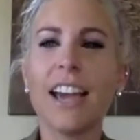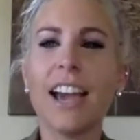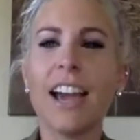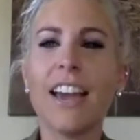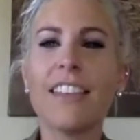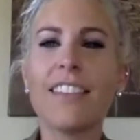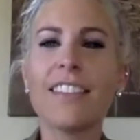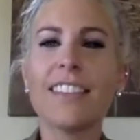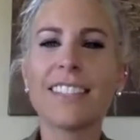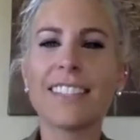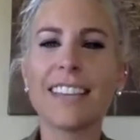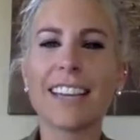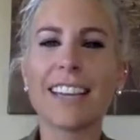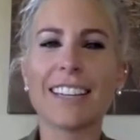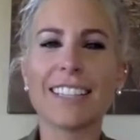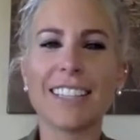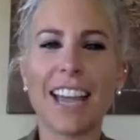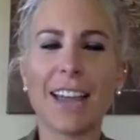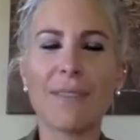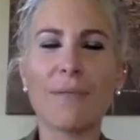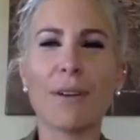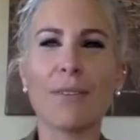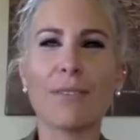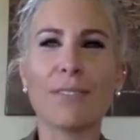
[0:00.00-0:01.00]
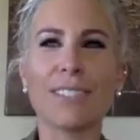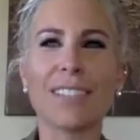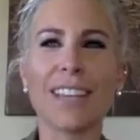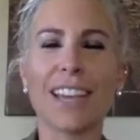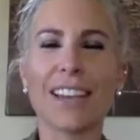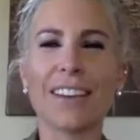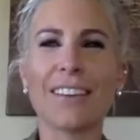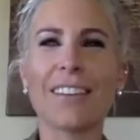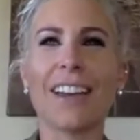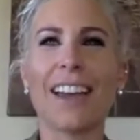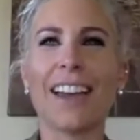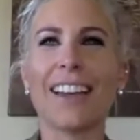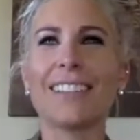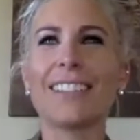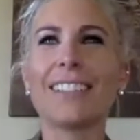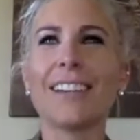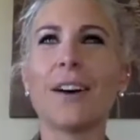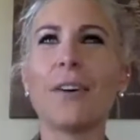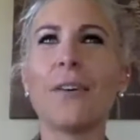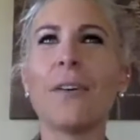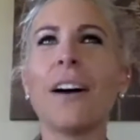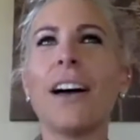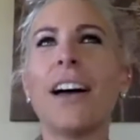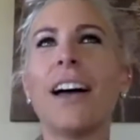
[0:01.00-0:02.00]
And then the second time I was like, okay,
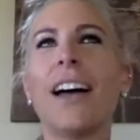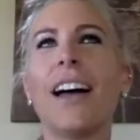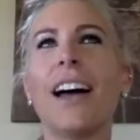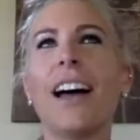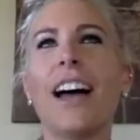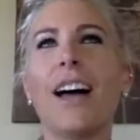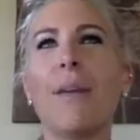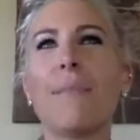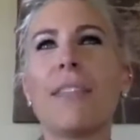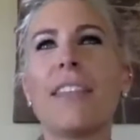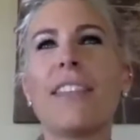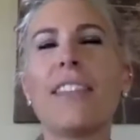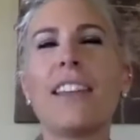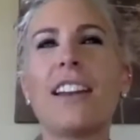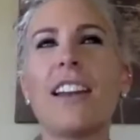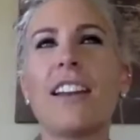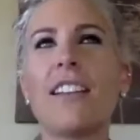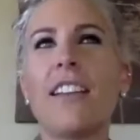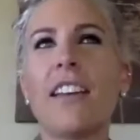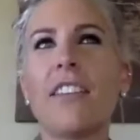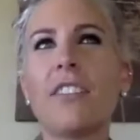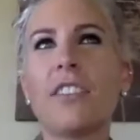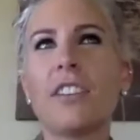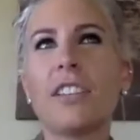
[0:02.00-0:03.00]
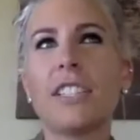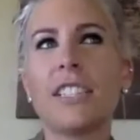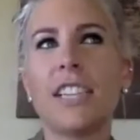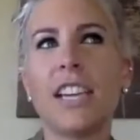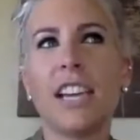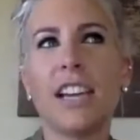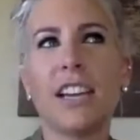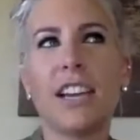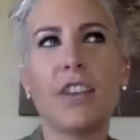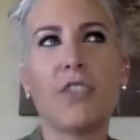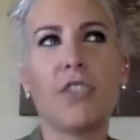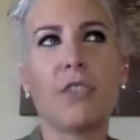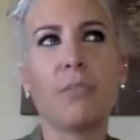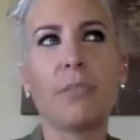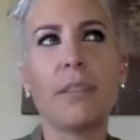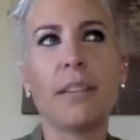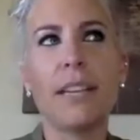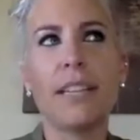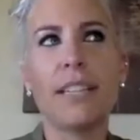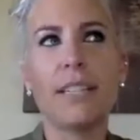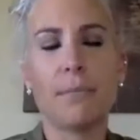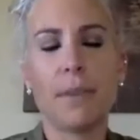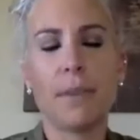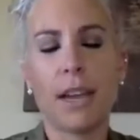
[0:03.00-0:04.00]
so, and then another scene in
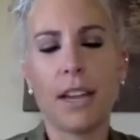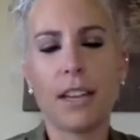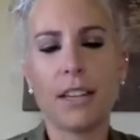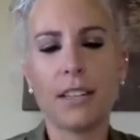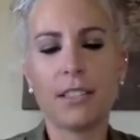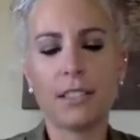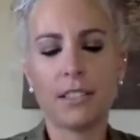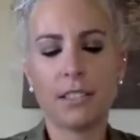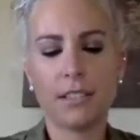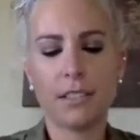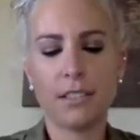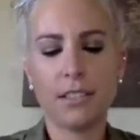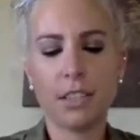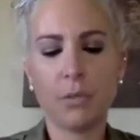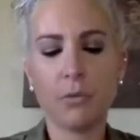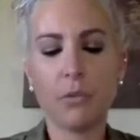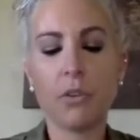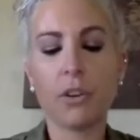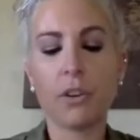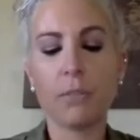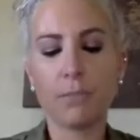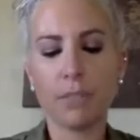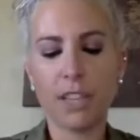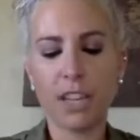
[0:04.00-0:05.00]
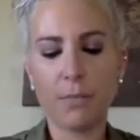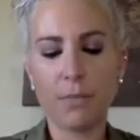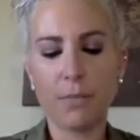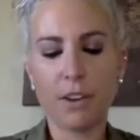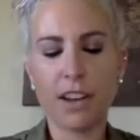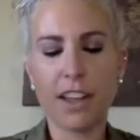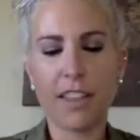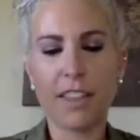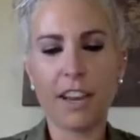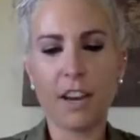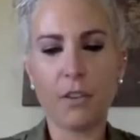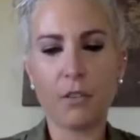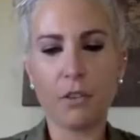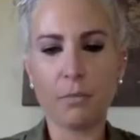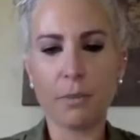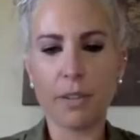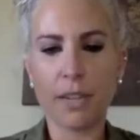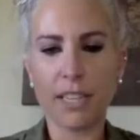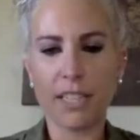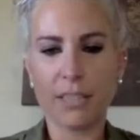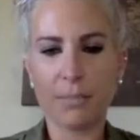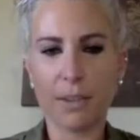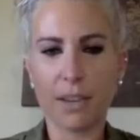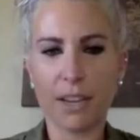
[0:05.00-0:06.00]
Replacement. So we were in Playbook, and then in
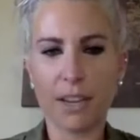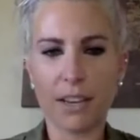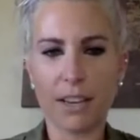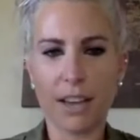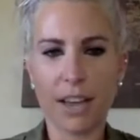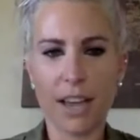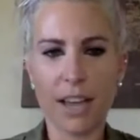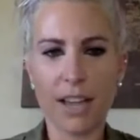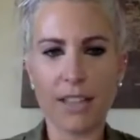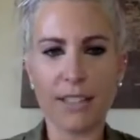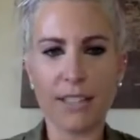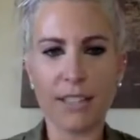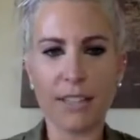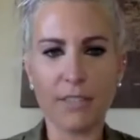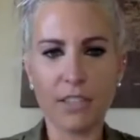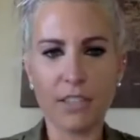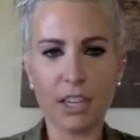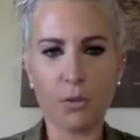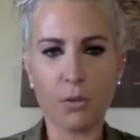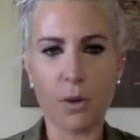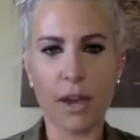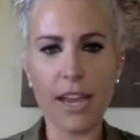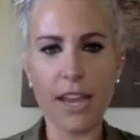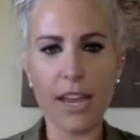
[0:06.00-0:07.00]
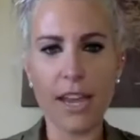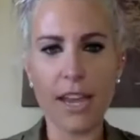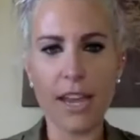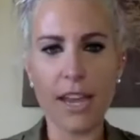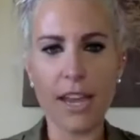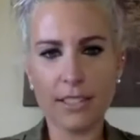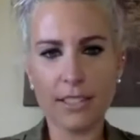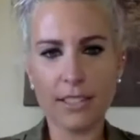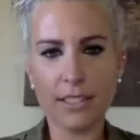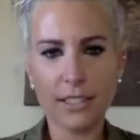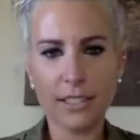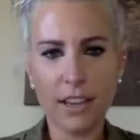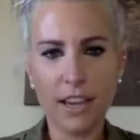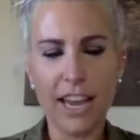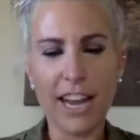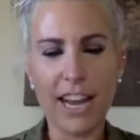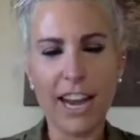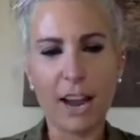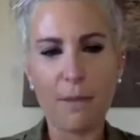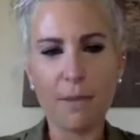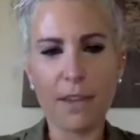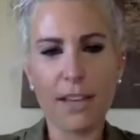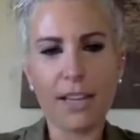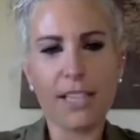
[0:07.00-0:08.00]
Replacement, Nate is lifting weights,
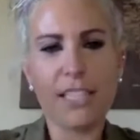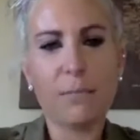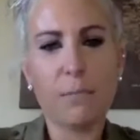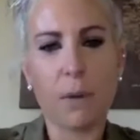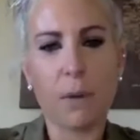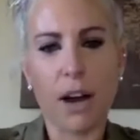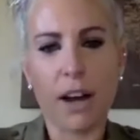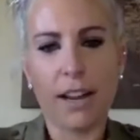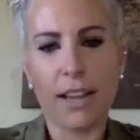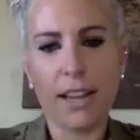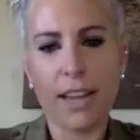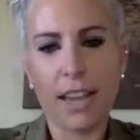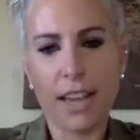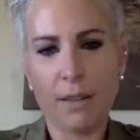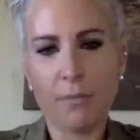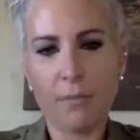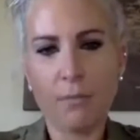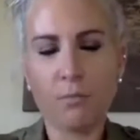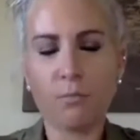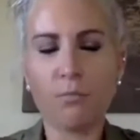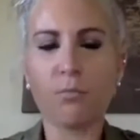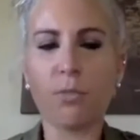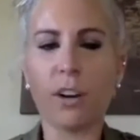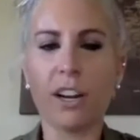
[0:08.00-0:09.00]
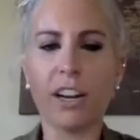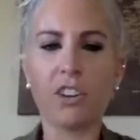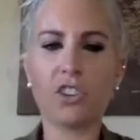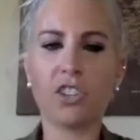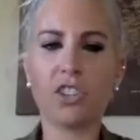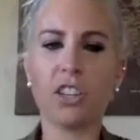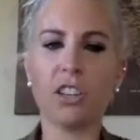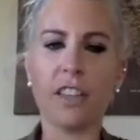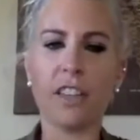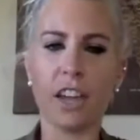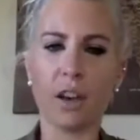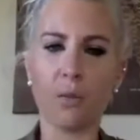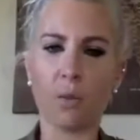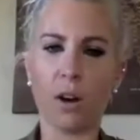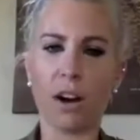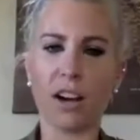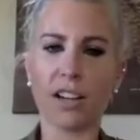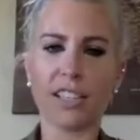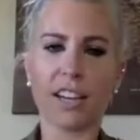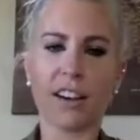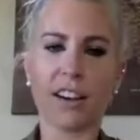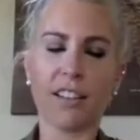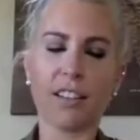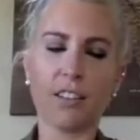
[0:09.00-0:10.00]
and I'm like spotting him right as she like
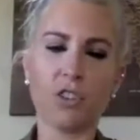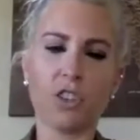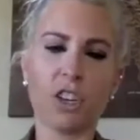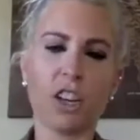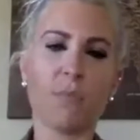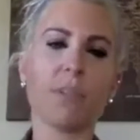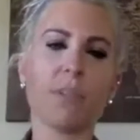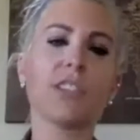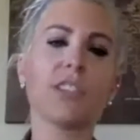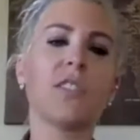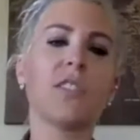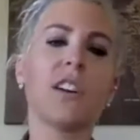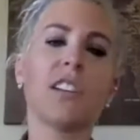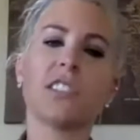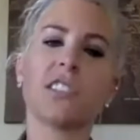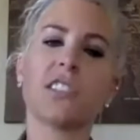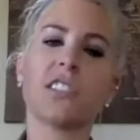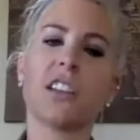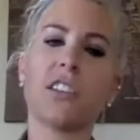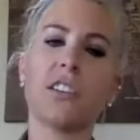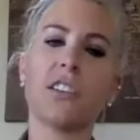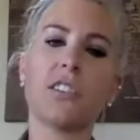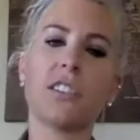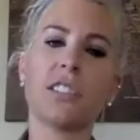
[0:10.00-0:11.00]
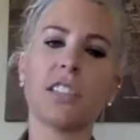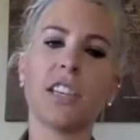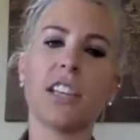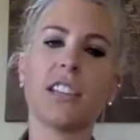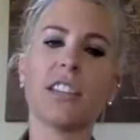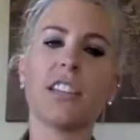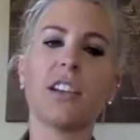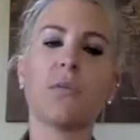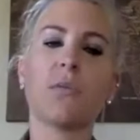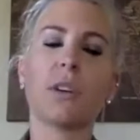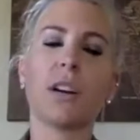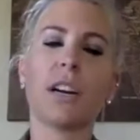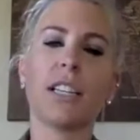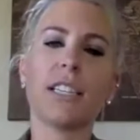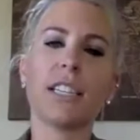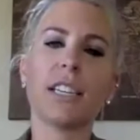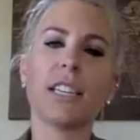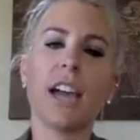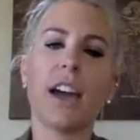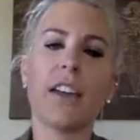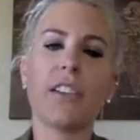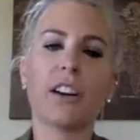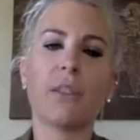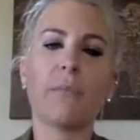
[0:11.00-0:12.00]
walks out of the gym. And so that's another scene that we're
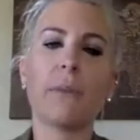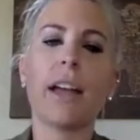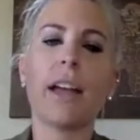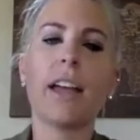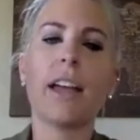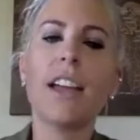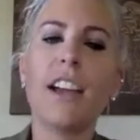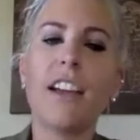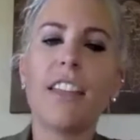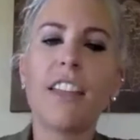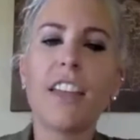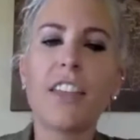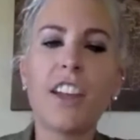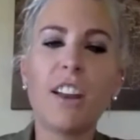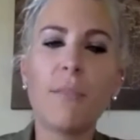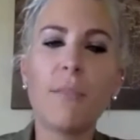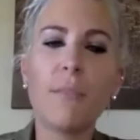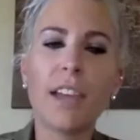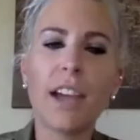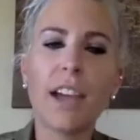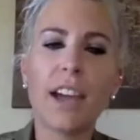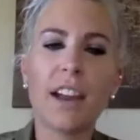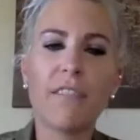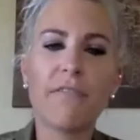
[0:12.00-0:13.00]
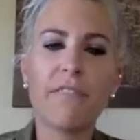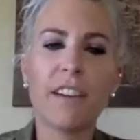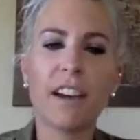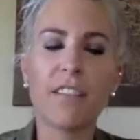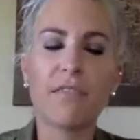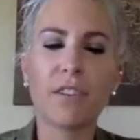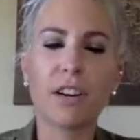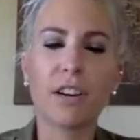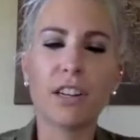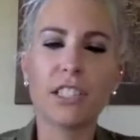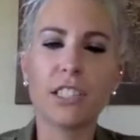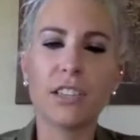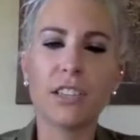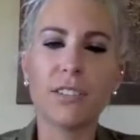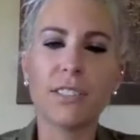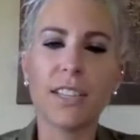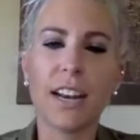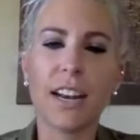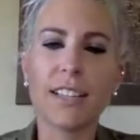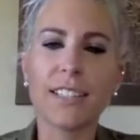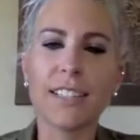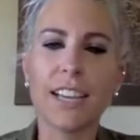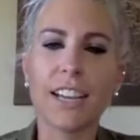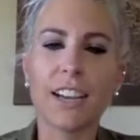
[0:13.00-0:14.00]
in together. But I thought it'd be kind of fun for us to
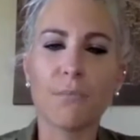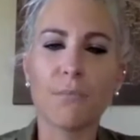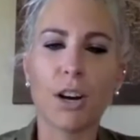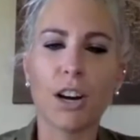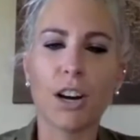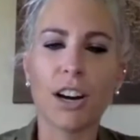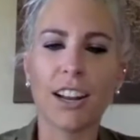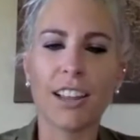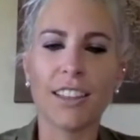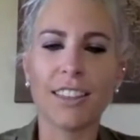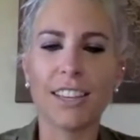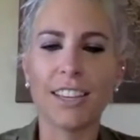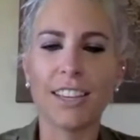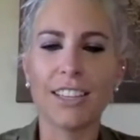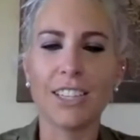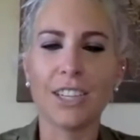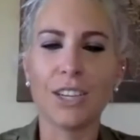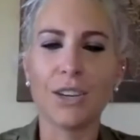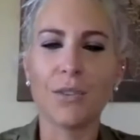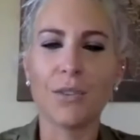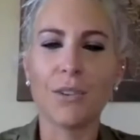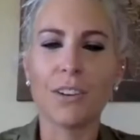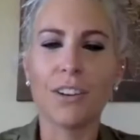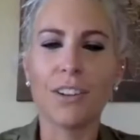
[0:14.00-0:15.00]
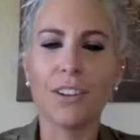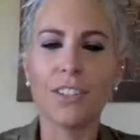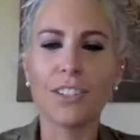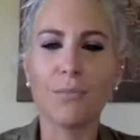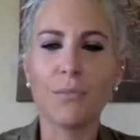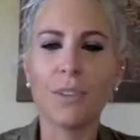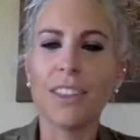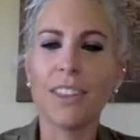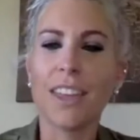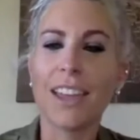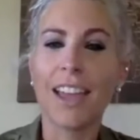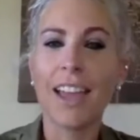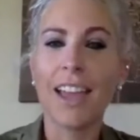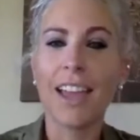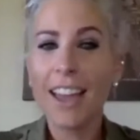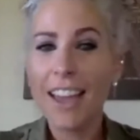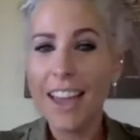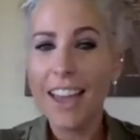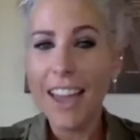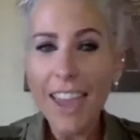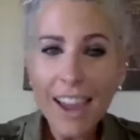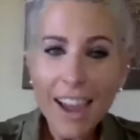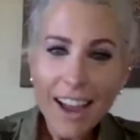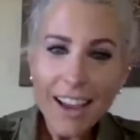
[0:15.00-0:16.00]
use that as like a marketing thing too, and also be like,
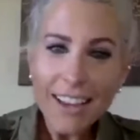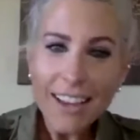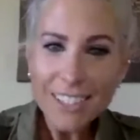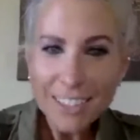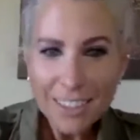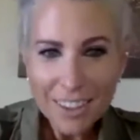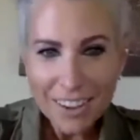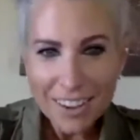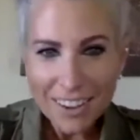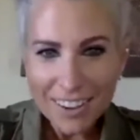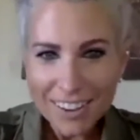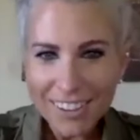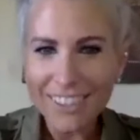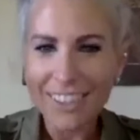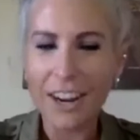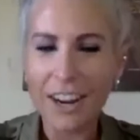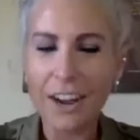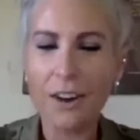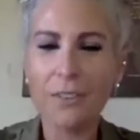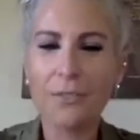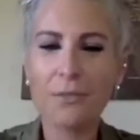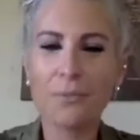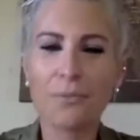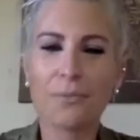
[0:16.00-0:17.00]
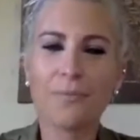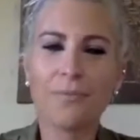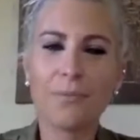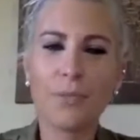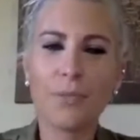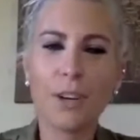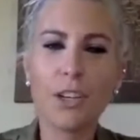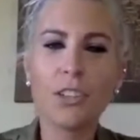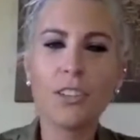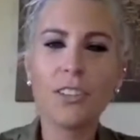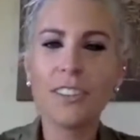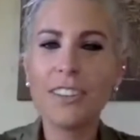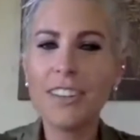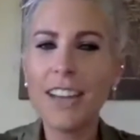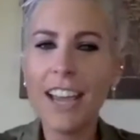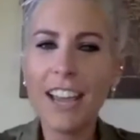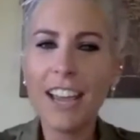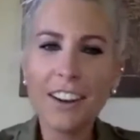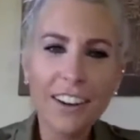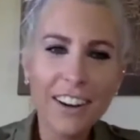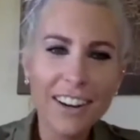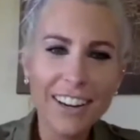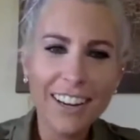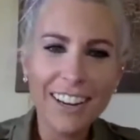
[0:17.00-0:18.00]
hey guys, look, Rachel and
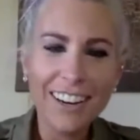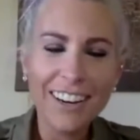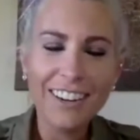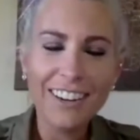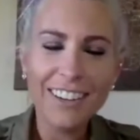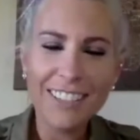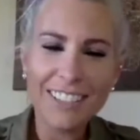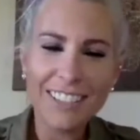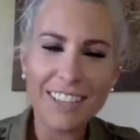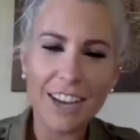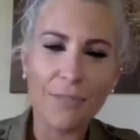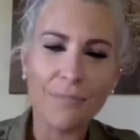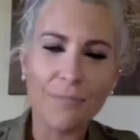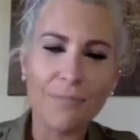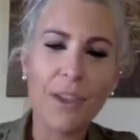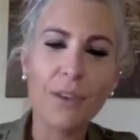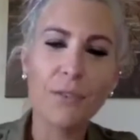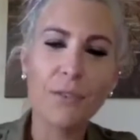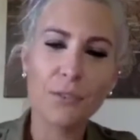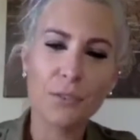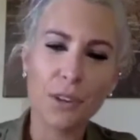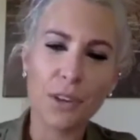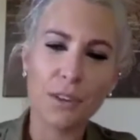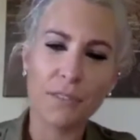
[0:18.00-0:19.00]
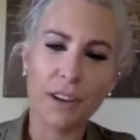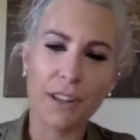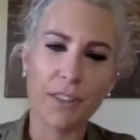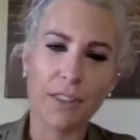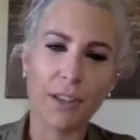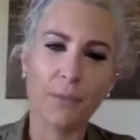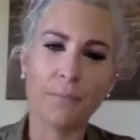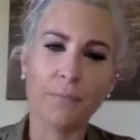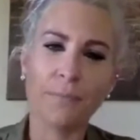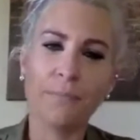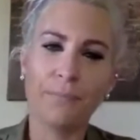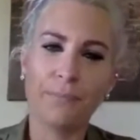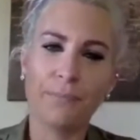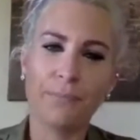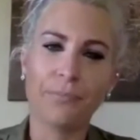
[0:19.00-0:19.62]
Nate are in here. So it was really fun though.